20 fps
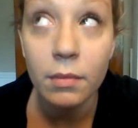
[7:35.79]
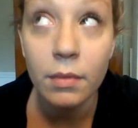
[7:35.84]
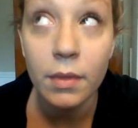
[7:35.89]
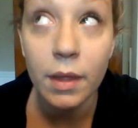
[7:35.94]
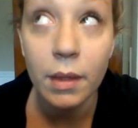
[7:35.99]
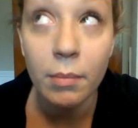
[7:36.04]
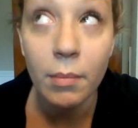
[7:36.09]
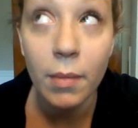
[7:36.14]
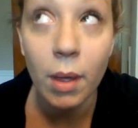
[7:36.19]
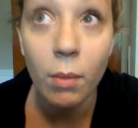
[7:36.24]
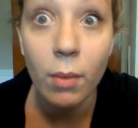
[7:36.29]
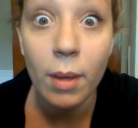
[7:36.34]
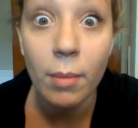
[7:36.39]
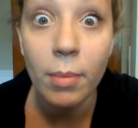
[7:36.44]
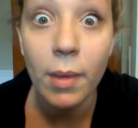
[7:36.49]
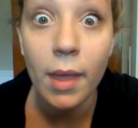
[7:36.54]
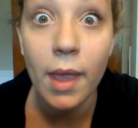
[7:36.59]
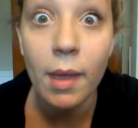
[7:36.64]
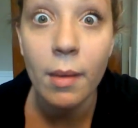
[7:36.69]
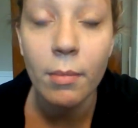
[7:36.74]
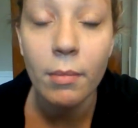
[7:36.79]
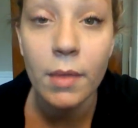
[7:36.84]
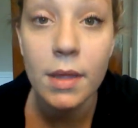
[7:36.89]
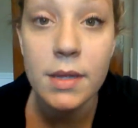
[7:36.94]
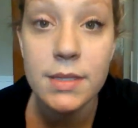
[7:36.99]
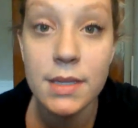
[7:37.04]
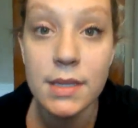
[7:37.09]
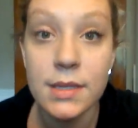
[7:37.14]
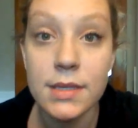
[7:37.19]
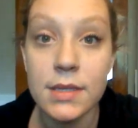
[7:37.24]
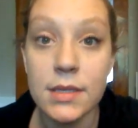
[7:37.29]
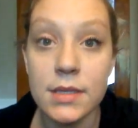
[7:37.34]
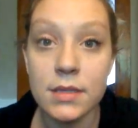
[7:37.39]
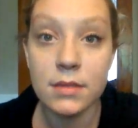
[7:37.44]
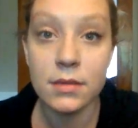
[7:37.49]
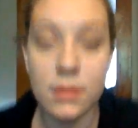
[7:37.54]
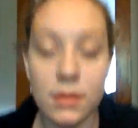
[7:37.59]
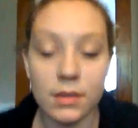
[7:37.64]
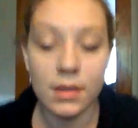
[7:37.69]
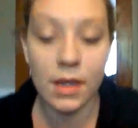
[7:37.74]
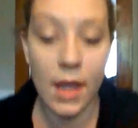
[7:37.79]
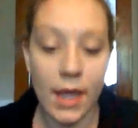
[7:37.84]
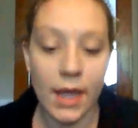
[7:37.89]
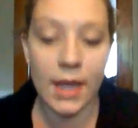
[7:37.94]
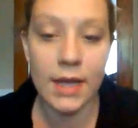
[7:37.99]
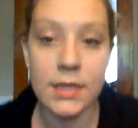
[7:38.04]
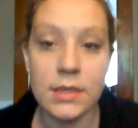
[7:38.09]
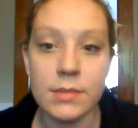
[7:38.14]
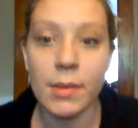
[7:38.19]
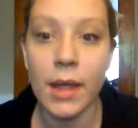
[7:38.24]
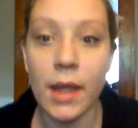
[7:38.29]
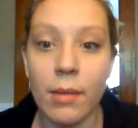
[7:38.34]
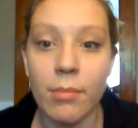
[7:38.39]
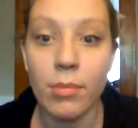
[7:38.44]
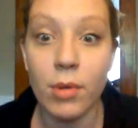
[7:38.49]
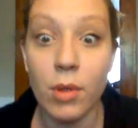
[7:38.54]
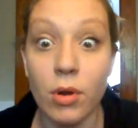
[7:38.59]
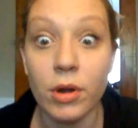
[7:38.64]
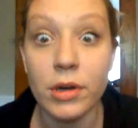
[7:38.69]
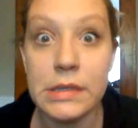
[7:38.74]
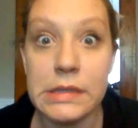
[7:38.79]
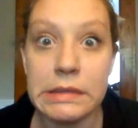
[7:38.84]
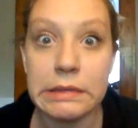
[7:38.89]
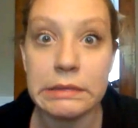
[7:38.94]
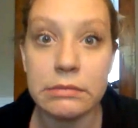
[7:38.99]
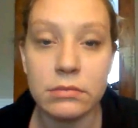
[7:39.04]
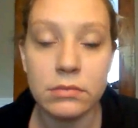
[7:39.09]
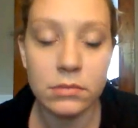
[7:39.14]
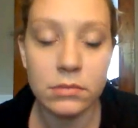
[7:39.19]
like my webcam, because I guess my computer's,